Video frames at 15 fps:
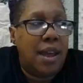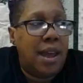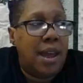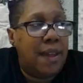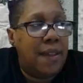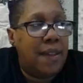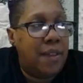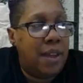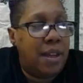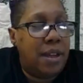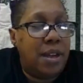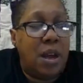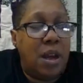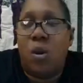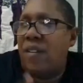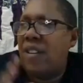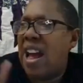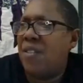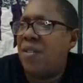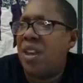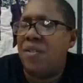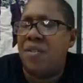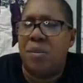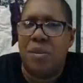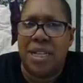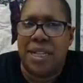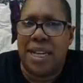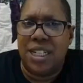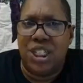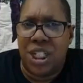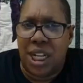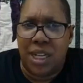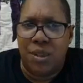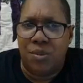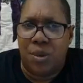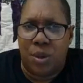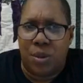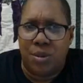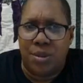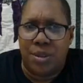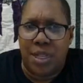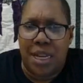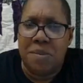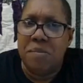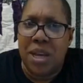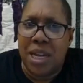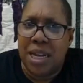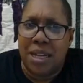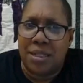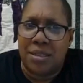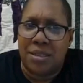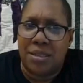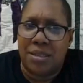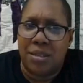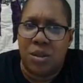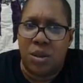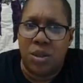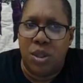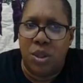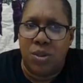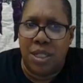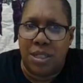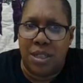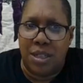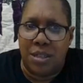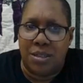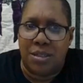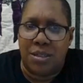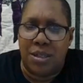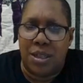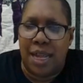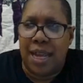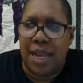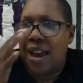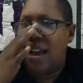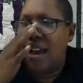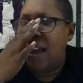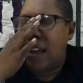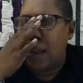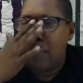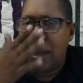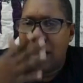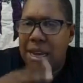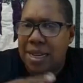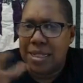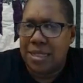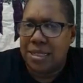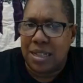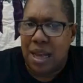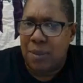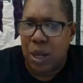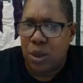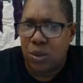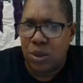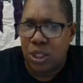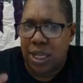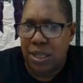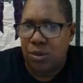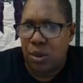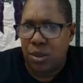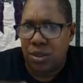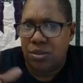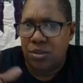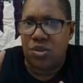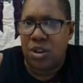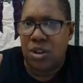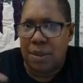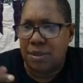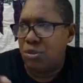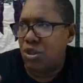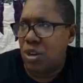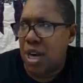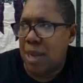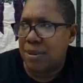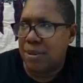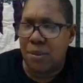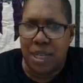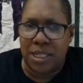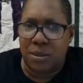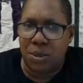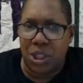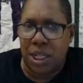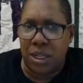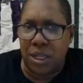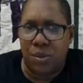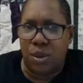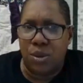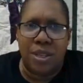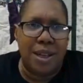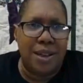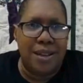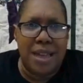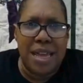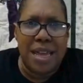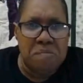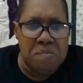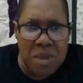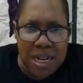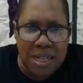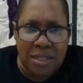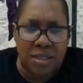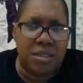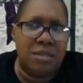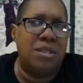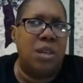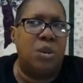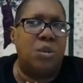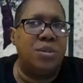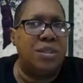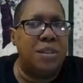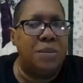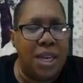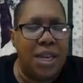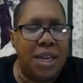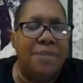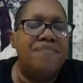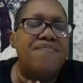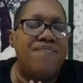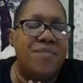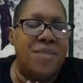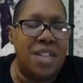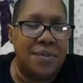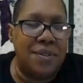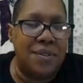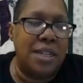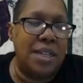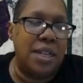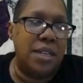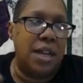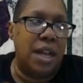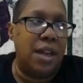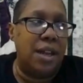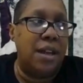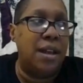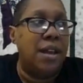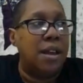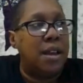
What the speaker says: And then, oh, I've even made like jelly rolls in minutes using this. Like I can design my own jelly rolls. Just grab some scraps and make some jelly rolls in minutes. So to me, definitely a 9.